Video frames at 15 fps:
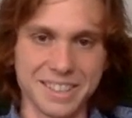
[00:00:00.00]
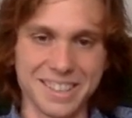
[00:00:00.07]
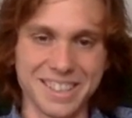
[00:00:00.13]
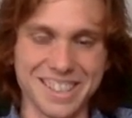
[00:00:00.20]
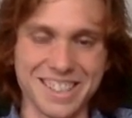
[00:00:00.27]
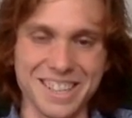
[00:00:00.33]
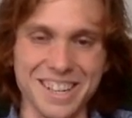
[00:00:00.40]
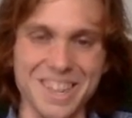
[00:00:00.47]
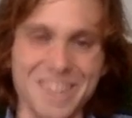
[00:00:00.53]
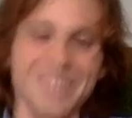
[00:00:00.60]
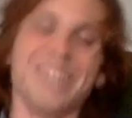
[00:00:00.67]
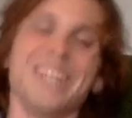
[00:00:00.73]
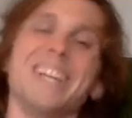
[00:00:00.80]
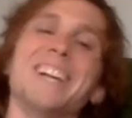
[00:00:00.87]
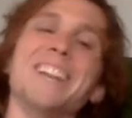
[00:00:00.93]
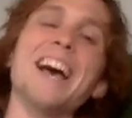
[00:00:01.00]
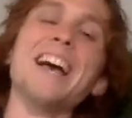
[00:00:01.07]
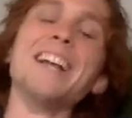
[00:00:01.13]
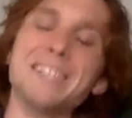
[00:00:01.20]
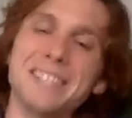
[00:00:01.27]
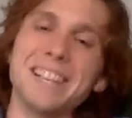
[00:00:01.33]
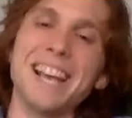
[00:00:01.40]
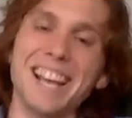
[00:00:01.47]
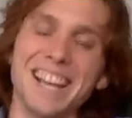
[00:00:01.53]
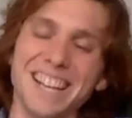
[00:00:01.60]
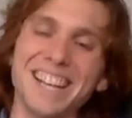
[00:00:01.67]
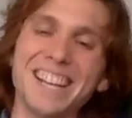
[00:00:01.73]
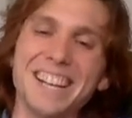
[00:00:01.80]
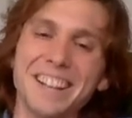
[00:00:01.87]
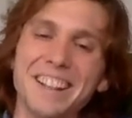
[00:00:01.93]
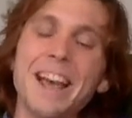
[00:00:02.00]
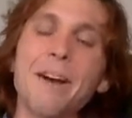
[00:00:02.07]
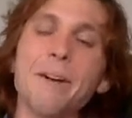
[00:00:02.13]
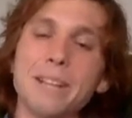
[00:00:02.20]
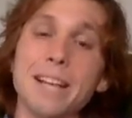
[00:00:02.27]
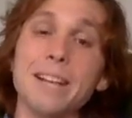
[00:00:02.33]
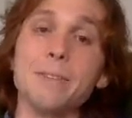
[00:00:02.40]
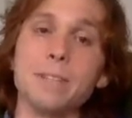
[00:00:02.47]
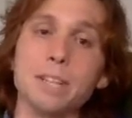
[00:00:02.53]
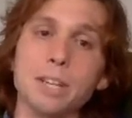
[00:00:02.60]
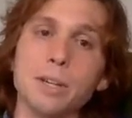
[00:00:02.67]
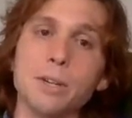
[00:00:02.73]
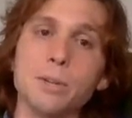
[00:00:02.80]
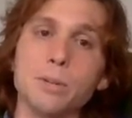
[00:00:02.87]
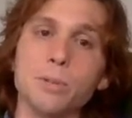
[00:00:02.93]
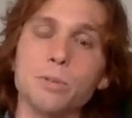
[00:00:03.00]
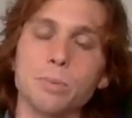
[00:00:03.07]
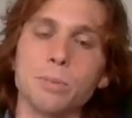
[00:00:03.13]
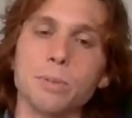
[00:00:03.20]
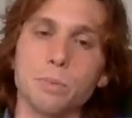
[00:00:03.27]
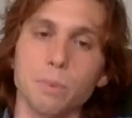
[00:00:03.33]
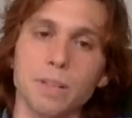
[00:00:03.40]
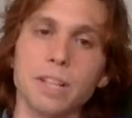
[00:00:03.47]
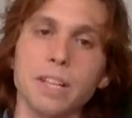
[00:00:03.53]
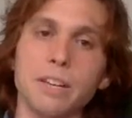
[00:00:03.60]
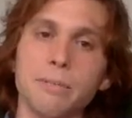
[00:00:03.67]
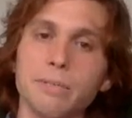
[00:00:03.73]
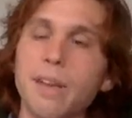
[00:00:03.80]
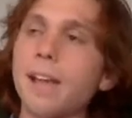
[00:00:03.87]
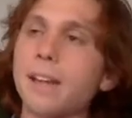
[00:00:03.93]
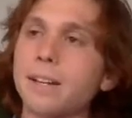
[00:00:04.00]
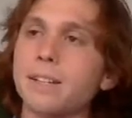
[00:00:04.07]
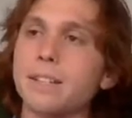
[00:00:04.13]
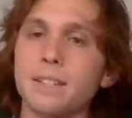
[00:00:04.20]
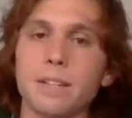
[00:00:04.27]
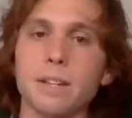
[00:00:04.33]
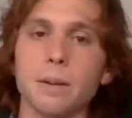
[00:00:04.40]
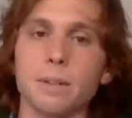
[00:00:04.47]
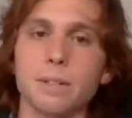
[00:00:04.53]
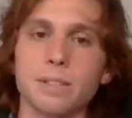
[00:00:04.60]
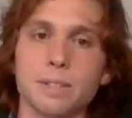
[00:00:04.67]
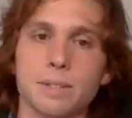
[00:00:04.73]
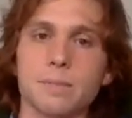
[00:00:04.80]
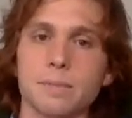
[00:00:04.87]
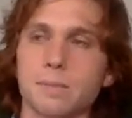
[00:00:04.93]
So that was a huge relief, and it's